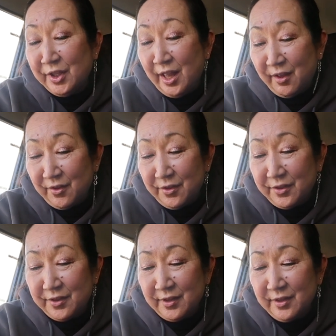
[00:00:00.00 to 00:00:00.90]

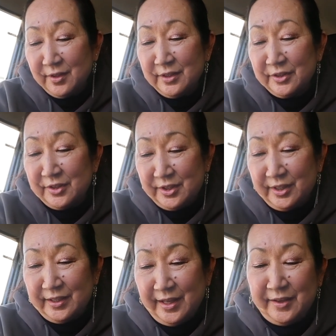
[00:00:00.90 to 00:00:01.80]
health,
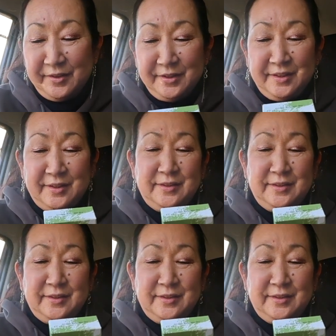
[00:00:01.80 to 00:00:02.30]
gut health.